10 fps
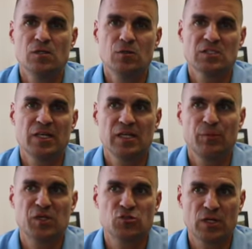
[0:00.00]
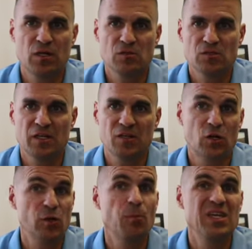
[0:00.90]
USA Olympic trials and to
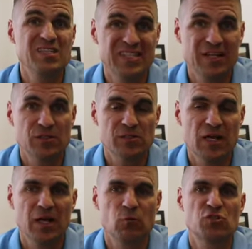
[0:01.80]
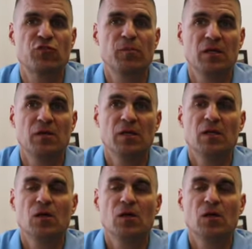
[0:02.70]
earn a B standard time, which for me,